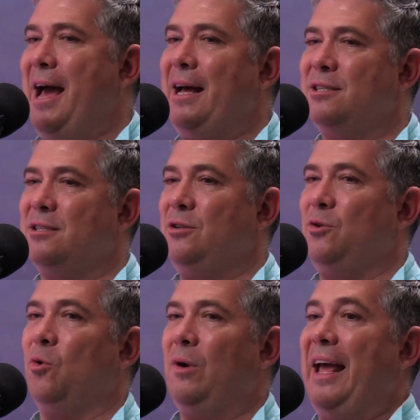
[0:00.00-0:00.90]
as
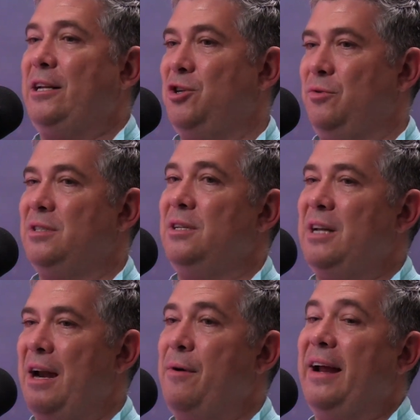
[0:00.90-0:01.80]
your lecturers and
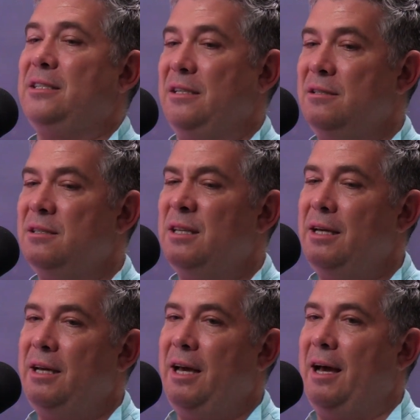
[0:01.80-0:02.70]
directors,
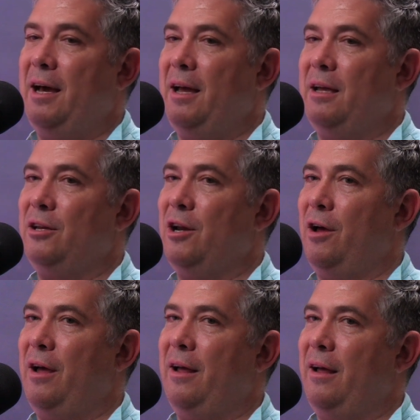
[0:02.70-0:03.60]

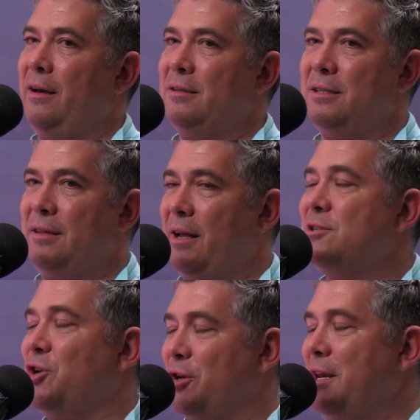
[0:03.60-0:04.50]
and there's
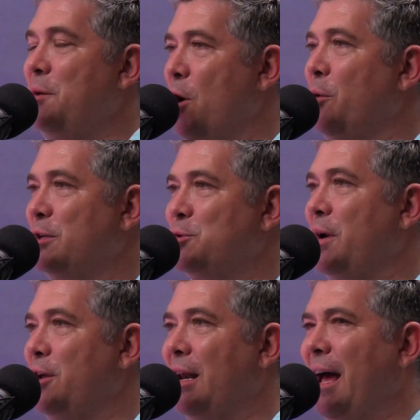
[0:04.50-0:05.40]
certainly moments
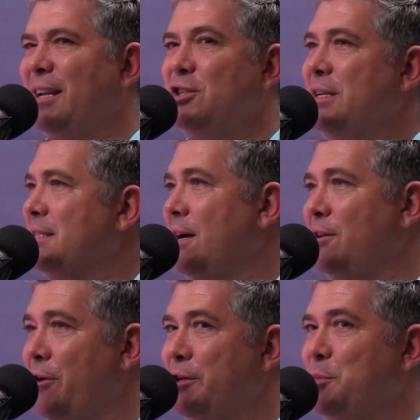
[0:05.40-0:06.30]
where you're like, geez, how
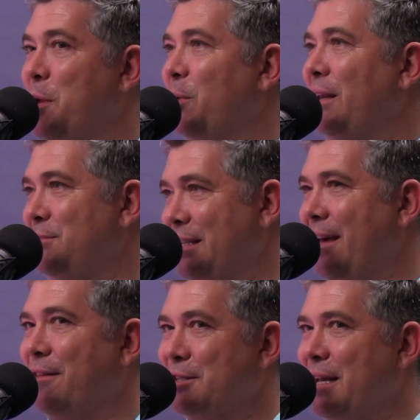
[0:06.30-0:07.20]
do those two people live
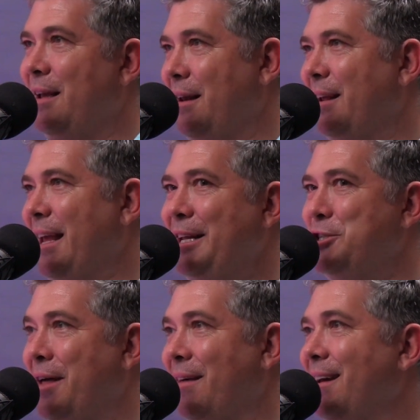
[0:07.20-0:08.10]
together because they get and kill
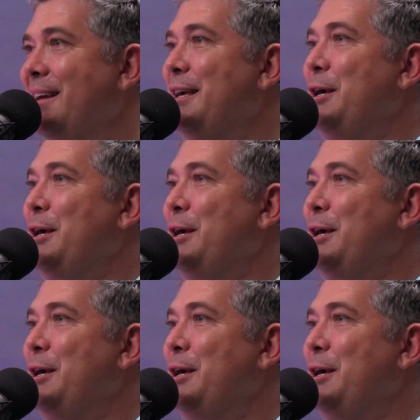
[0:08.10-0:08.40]
each other?